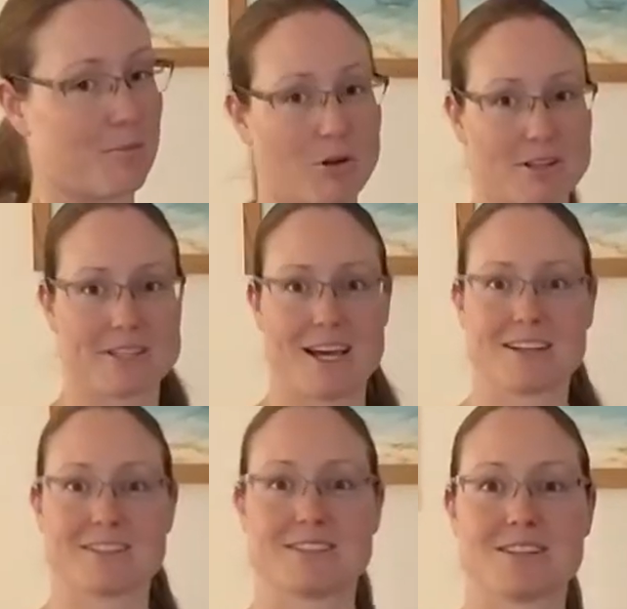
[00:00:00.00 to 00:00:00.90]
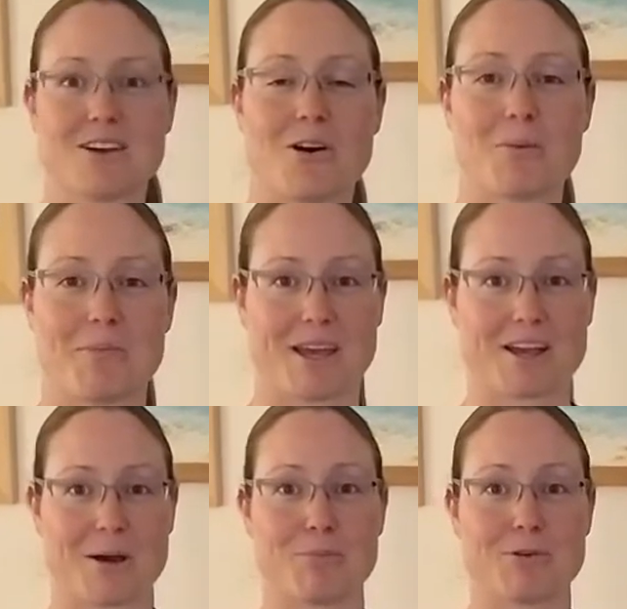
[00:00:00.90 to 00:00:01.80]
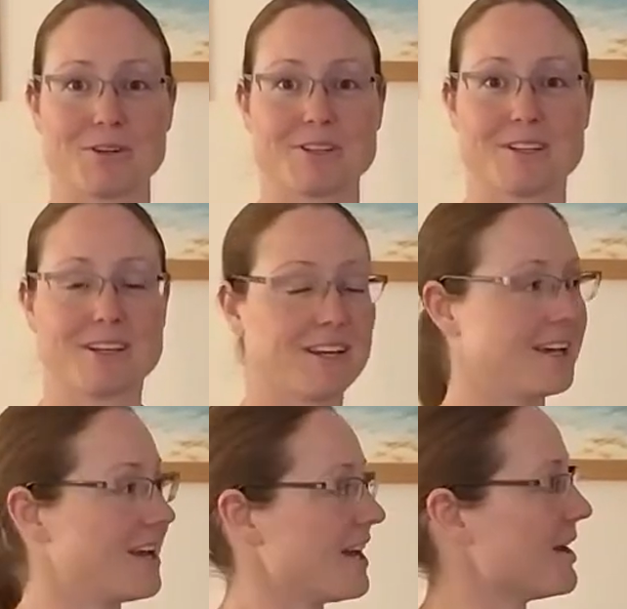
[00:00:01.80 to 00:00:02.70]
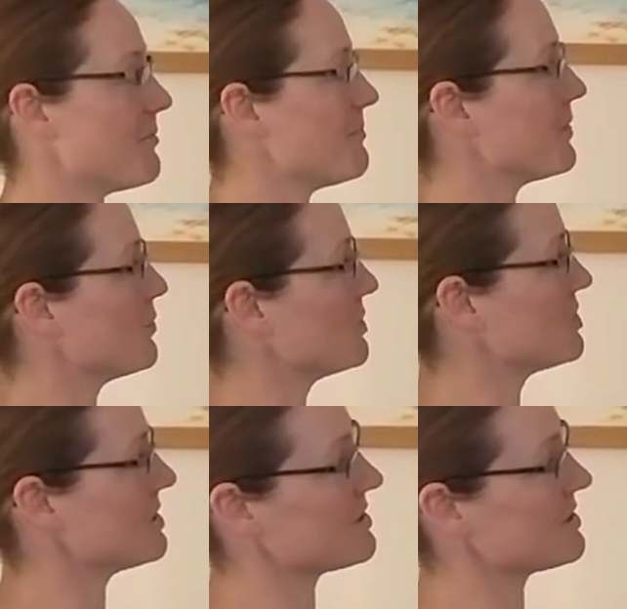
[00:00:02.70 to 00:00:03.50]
a block target on my cupboard, which